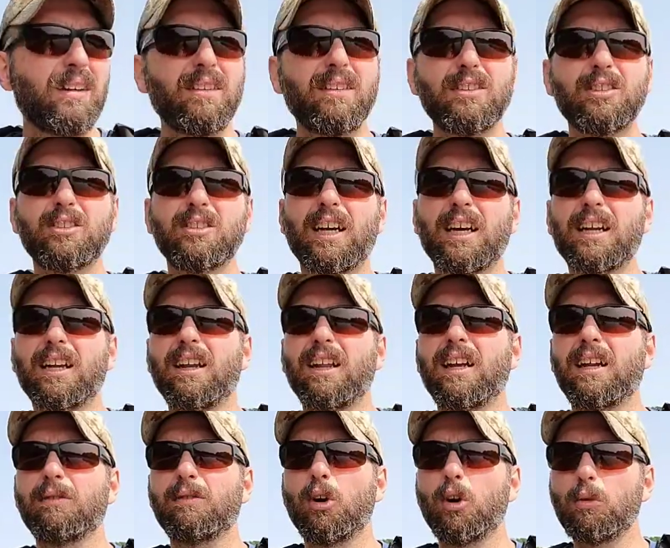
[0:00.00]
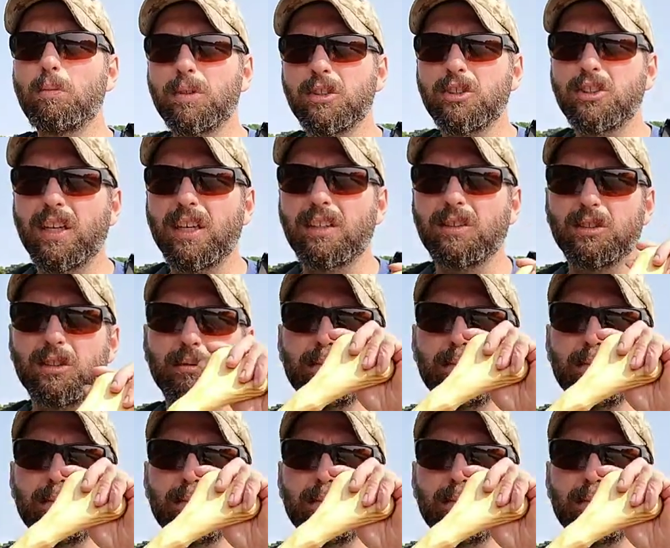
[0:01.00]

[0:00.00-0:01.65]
There's not a lot of open channels